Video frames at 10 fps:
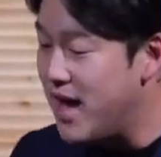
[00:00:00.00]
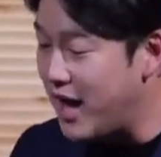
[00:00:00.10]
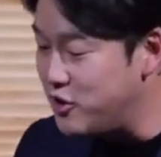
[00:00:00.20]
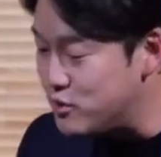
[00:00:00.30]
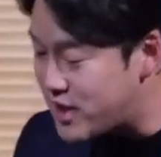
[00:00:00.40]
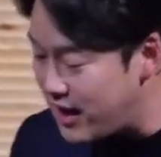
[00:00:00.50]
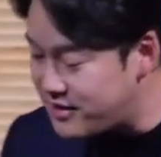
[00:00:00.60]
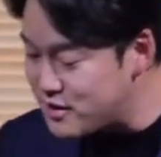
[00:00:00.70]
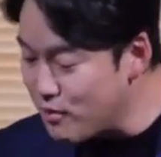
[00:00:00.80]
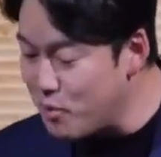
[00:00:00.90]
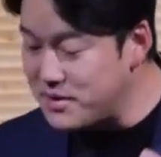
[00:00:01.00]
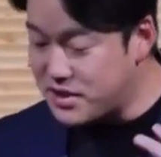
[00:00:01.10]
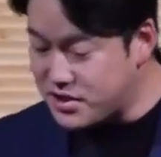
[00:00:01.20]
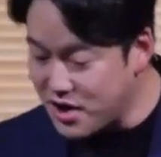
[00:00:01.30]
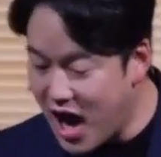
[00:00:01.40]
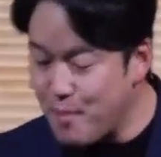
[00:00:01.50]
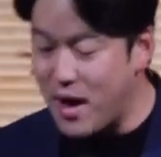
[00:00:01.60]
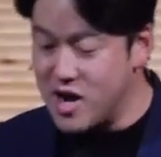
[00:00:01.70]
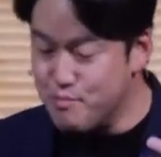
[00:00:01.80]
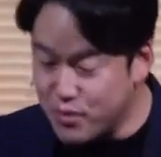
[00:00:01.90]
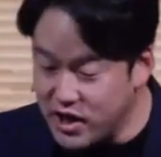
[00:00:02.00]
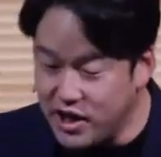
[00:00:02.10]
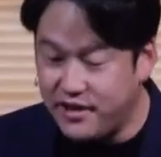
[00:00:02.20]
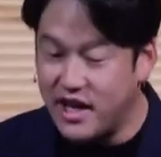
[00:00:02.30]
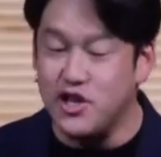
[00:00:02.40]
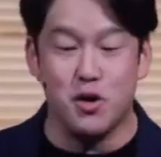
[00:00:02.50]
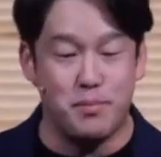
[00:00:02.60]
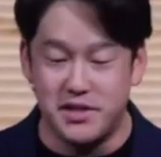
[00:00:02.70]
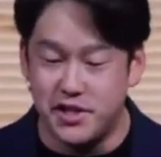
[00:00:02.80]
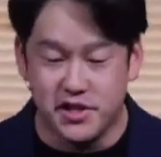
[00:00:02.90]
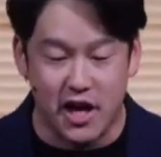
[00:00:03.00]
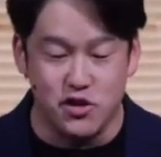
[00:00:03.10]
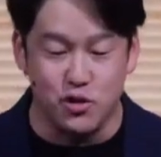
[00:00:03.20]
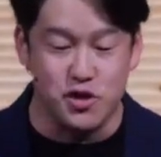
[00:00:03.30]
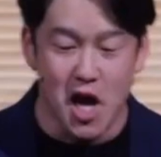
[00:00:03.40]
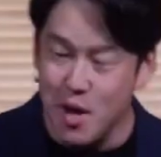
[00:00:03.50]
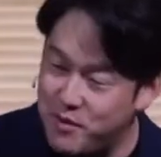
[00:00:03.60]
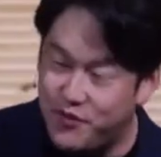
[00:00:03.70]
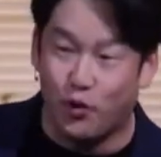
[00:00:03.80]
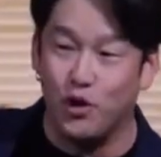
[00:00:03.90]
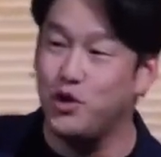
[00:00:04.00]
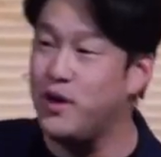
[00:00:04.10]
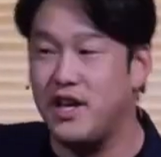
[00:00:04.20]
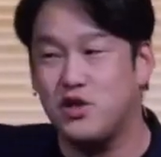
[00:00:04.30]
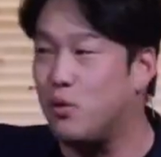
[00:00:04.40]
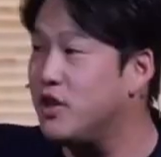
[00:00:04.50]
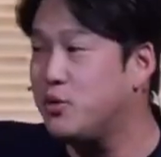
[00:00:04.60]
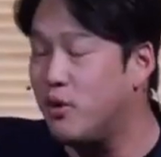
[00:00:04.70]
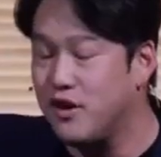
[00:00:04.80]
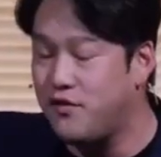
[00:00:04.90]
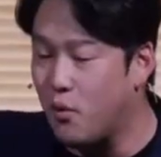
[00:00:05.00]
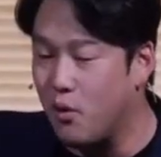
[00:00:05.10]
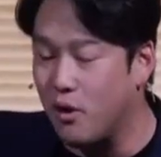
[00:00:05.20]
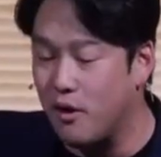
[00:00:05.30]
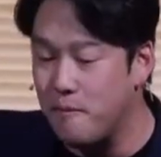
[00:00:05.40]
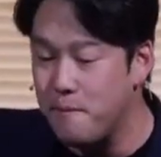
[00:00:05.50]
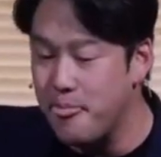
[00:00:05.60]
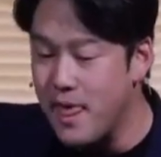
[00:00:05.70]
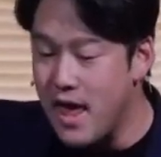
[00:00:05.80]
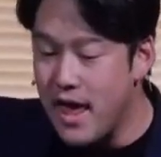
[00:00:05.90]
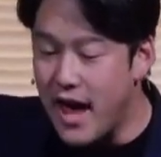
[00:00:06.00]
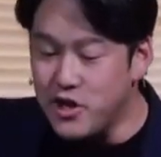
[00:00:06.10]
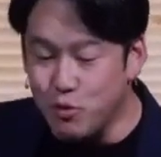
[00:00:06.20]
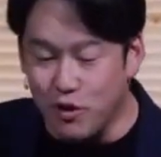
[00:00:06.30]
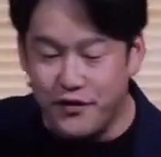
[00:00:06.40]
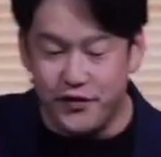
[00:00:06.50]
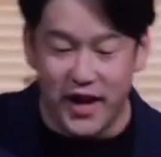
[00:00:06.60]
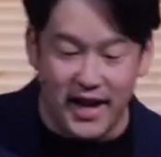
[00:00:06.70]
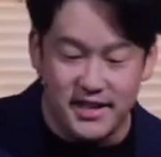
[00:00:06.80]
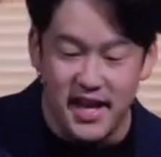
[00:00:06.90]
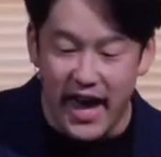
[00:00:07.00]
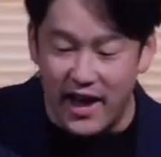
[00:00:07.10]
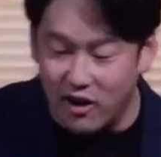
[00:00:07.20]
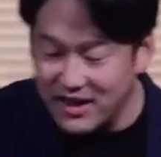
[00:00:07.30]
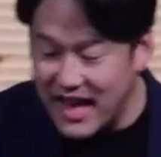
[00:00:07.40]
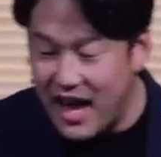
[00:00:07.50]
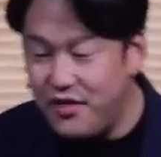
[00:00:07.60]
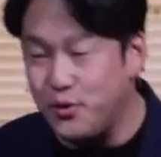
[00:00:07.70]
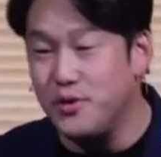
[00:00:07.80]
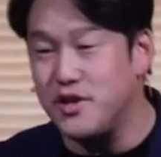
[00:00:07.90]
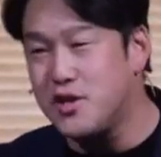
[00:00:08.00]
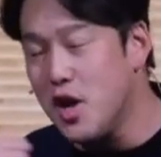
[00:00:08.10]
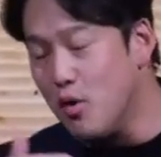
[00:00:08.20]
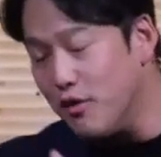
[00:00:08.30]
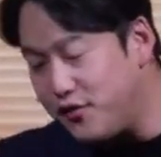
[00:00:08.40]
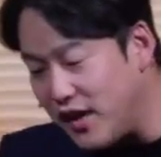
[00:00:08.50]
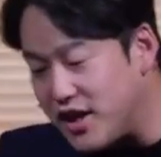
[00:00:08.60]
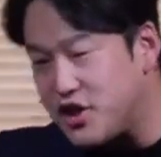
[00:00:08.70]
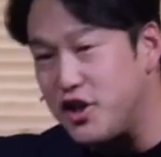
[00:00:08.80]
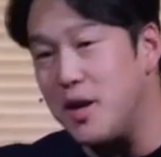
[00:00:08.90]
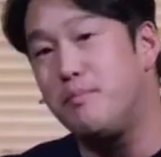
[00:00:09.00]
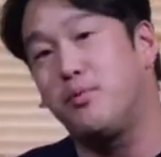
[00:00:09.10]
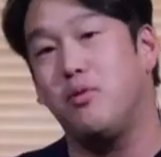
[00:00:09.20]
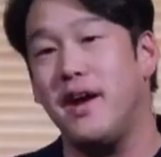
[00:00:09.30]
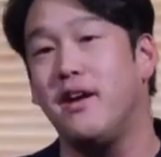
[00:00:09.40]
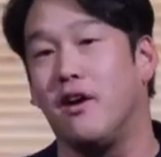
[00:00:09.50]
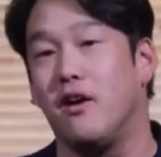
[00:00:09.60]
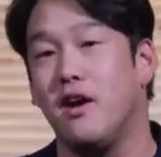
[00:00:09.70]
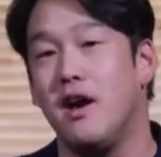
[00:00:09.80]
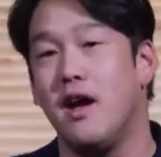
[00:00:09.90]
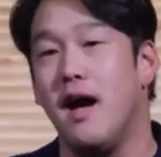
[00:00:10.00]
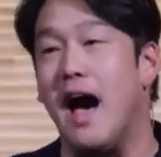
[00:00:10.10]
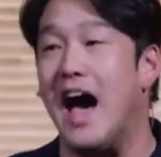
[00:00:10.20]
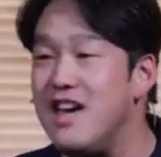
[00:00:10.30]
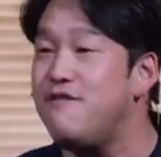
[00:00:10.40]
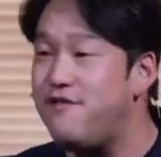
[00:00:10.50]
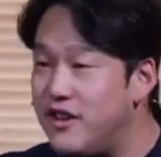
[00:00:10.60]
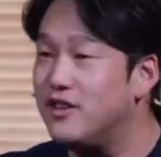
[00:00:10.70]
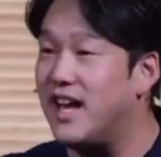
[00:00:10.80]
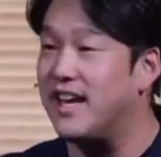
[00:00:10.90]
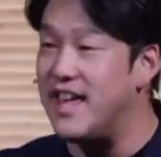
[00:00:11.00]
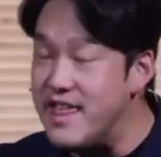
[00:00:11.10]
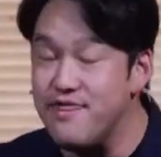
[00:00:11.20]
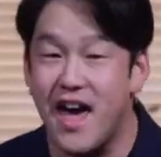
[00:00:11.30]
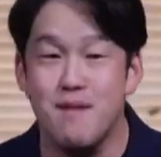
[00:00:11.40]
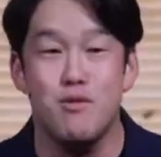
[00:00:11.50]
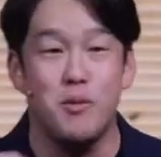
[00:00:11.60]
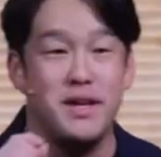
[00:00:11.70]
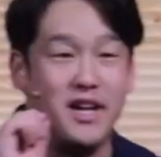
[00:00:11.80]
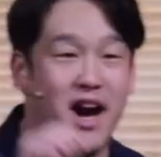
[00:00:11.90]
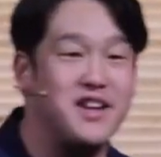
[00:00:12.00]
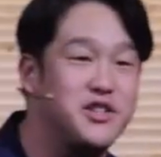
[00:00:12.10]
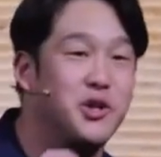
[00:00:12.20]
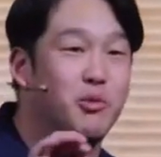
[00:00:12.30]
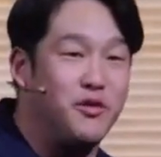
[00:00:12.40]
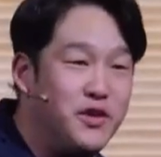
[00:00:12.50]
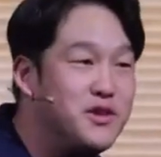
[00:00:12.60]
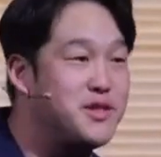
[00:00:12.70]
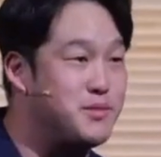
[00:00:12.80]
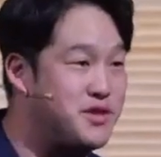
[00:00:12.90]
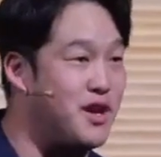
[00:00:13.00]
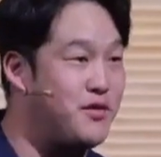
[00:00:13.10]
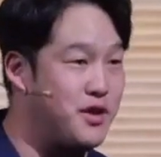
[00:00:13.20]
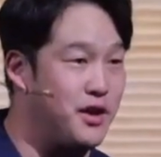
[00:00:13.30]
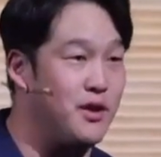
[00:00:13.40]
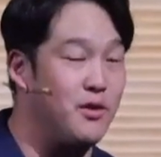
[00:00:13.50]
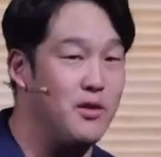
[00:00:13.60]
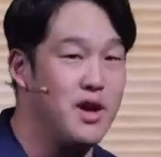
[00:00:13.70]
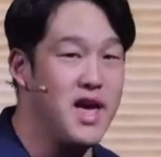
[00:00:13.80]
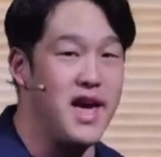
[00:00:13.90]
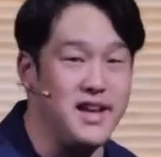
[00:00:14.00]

and you take this moment to stop and breathe in your busy schedules before you hit 2024, and you reflect and are led through this reflection and prayer, I feel like in that moment, God is gonna reveal some stuff to you. And